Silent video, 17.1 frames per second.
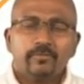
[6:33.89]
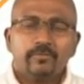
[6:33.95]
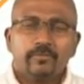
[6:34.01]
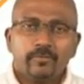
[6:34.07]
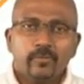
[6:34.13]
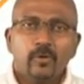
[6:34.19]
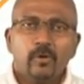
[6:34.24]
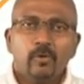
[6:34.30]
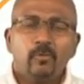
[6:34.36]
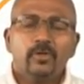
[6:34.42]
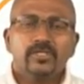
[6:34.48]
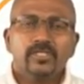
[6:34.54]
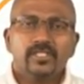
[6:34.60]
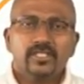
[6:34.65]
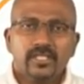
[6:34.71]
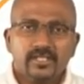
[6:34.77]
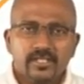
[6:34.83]
flow was
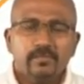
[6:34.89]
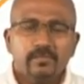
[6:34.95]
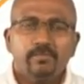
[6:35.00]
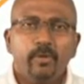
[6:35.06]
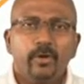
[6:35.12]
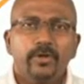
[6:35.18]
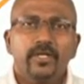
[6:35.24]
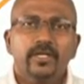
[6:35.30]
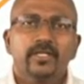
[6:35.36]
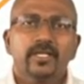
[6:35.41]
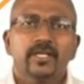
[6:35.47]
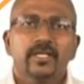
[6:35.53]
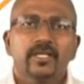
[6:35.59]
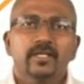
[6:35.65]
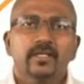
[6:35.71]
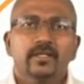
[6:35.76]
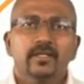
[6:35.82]
such an important
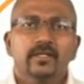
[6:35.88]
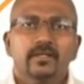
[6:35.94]
thing,